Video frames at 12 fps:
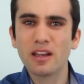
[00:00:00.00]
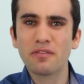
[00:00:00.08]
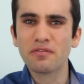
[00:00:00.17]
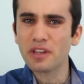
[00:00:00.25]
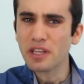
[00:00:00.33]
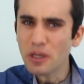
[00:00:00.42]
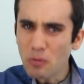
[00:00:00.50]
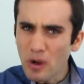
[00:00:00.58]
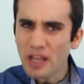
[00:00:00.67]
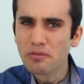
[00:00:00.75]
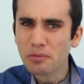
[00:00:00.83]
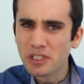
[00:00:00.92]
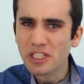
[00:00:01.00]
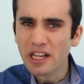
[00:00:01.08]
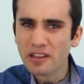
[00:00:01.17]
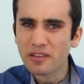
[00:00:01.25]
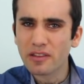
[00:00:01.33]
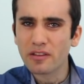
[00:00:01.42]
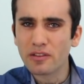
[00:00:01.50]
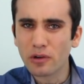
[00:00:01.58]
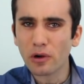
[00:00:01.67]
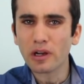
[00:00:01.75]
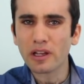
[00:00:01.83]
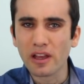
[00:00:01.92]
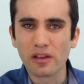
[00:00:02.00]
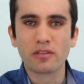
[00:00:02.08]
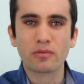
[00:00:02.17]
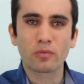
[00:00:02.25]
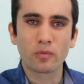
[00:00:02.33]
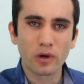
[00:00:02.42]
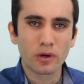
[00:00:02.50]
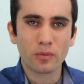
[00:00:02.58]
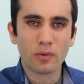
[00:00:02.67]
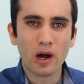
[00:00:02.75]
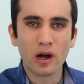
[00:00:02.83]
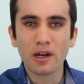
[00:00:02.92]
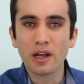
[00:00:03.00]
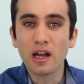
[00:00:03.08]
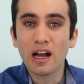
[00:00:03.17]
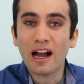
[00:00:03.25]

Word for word: if the U S rejects this court case, would Iran,